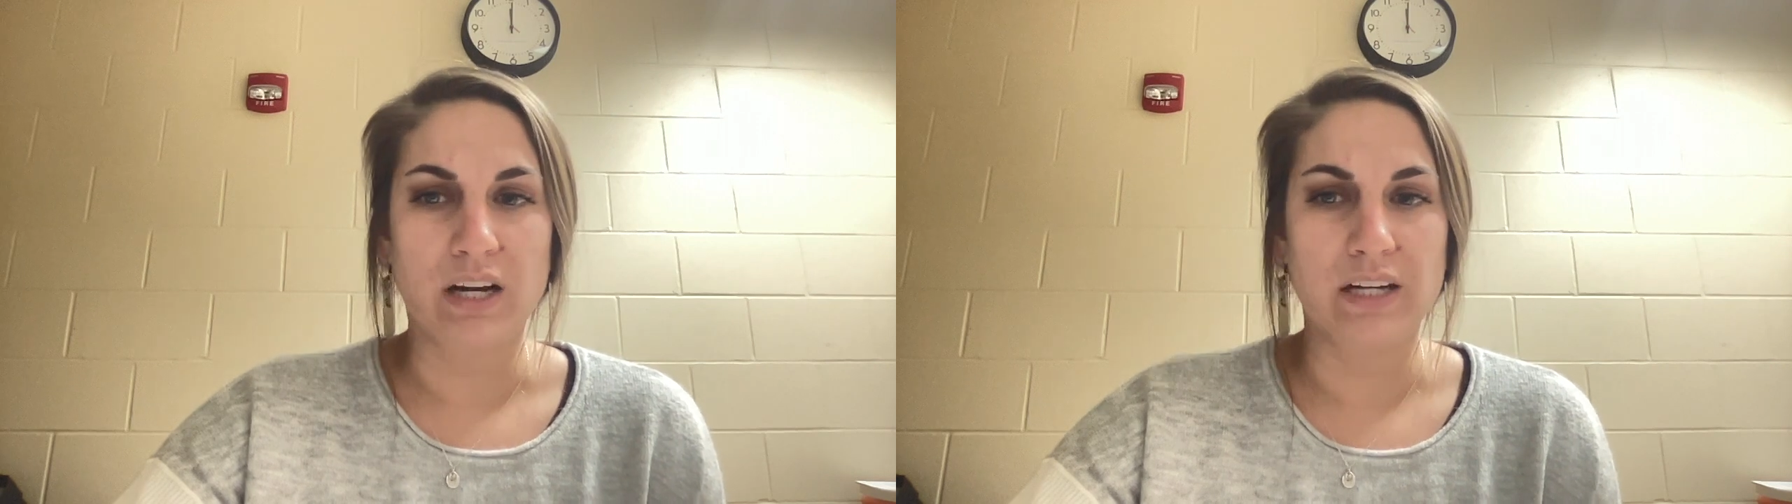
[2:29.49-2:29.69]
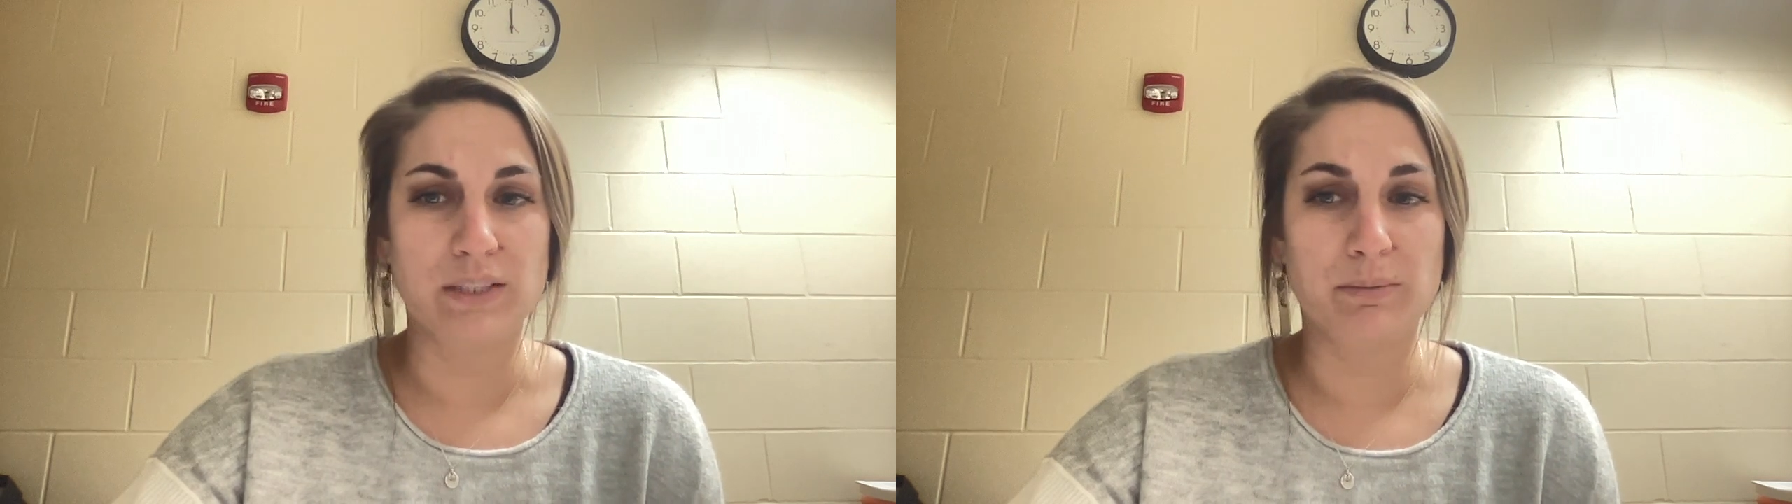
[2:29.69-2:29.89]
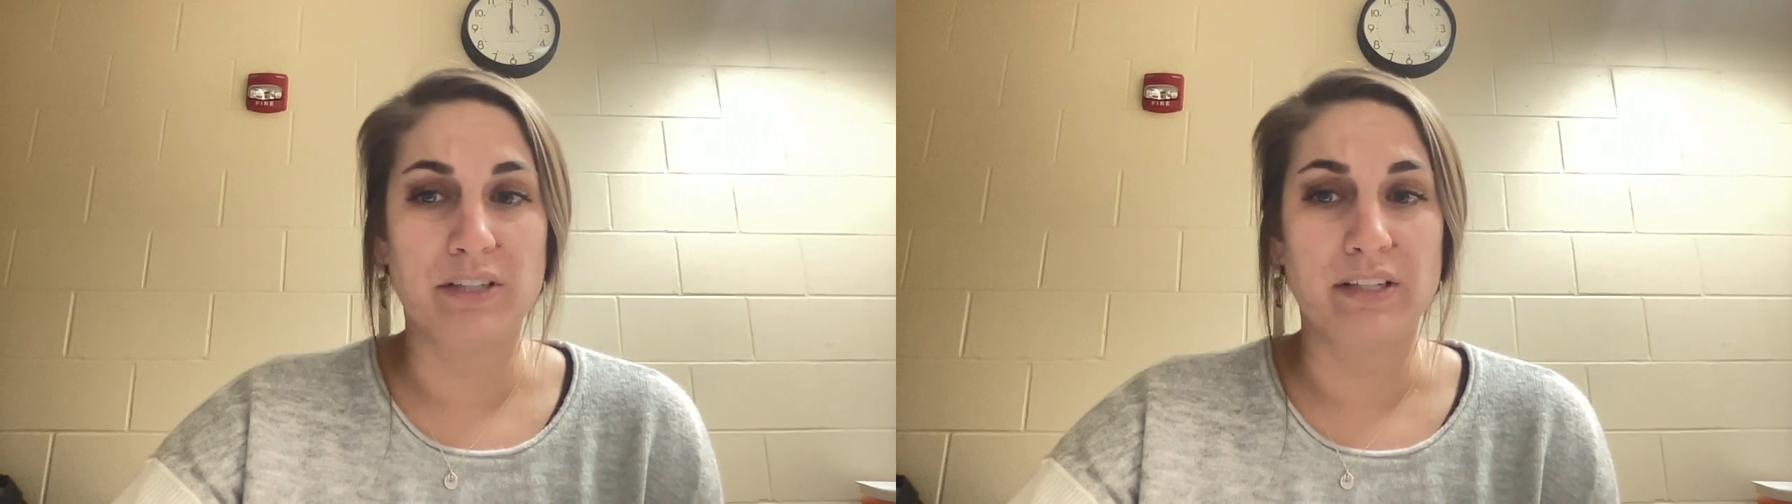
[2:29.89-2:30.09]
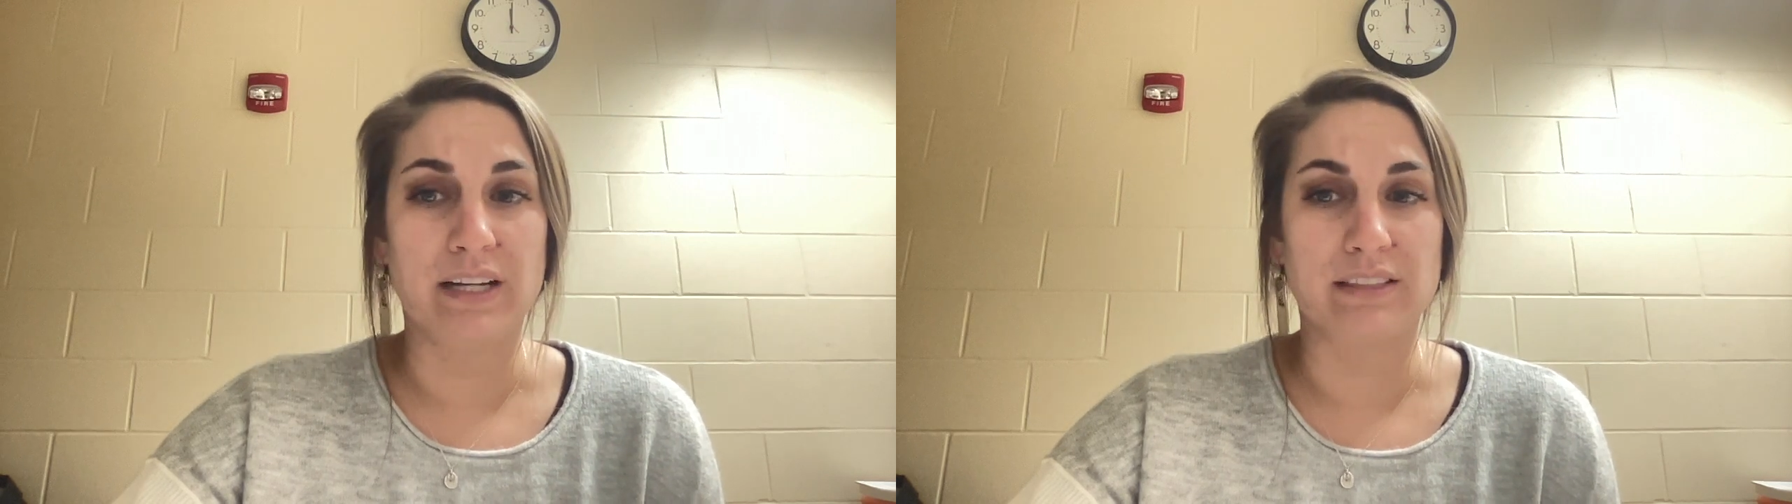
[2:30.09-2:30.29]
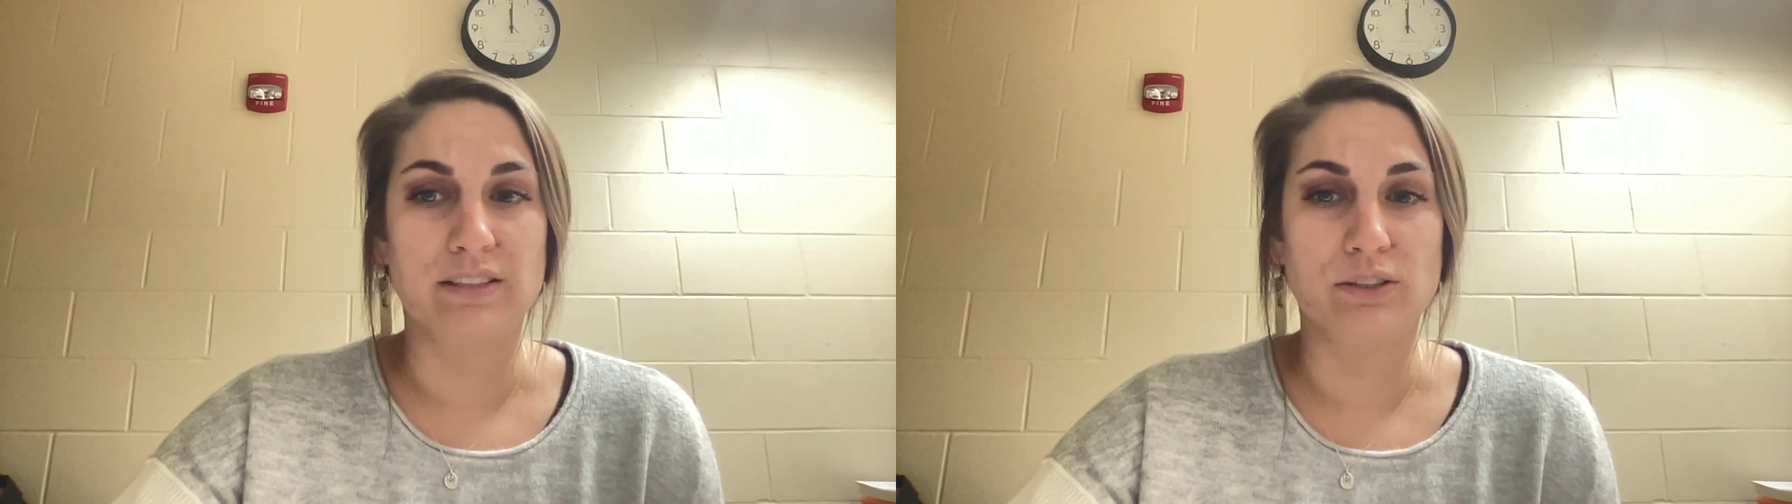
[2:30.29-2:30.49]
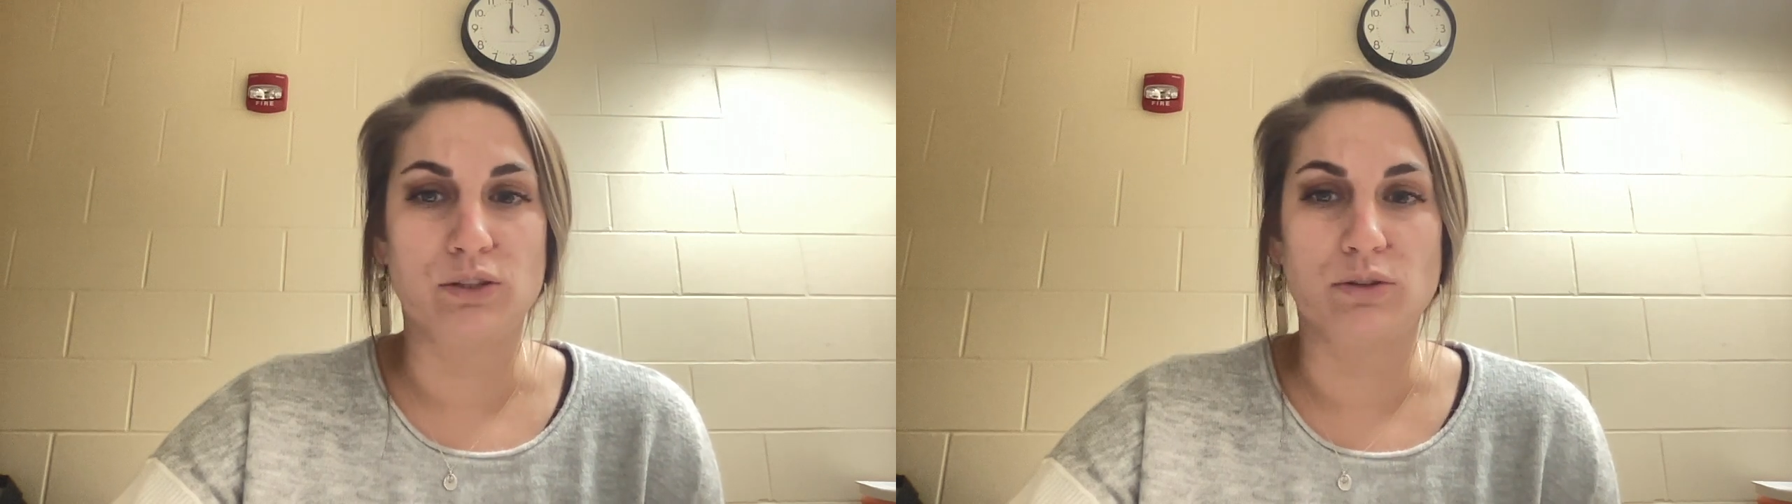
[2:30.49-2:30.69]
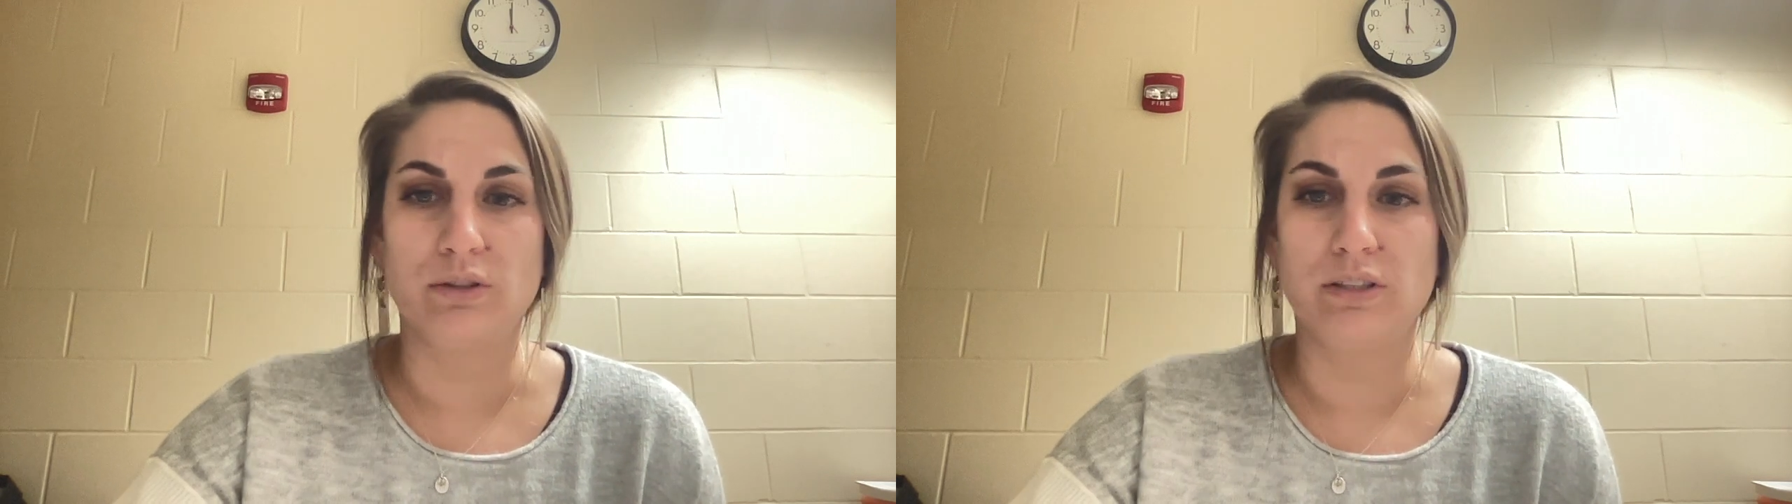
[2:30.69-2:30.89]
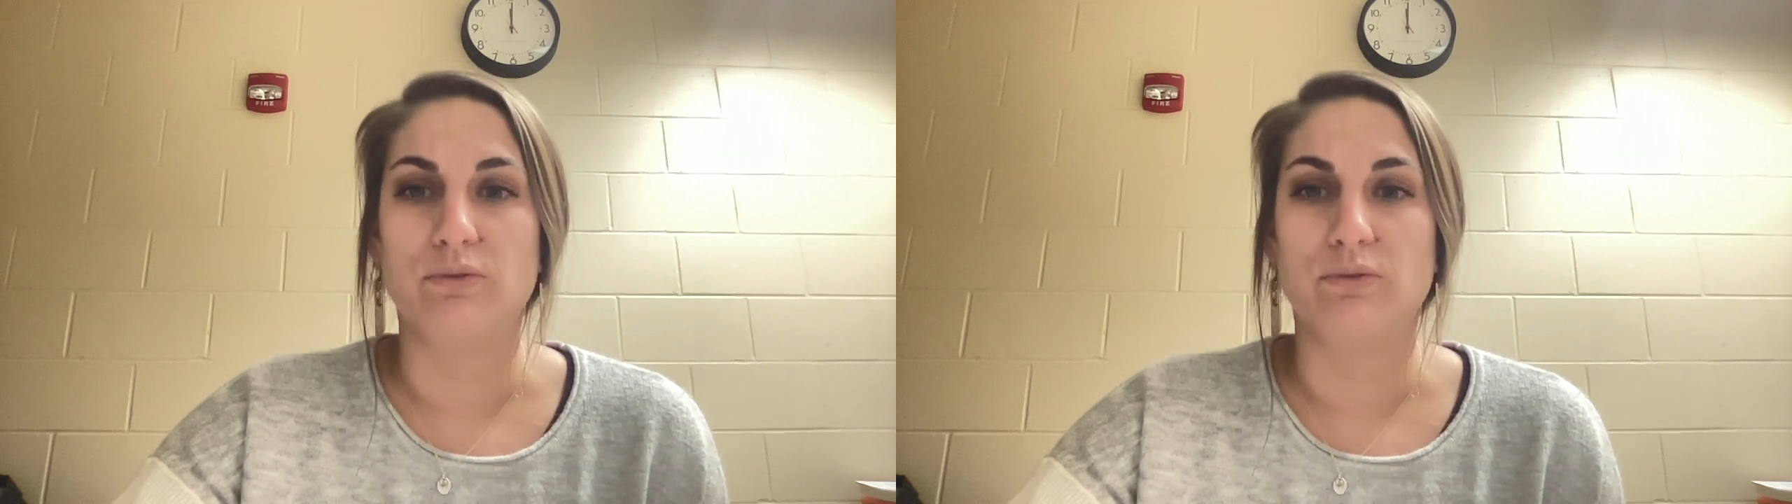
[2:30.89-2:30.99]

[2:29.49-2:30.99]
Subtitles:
He's been an excellent student in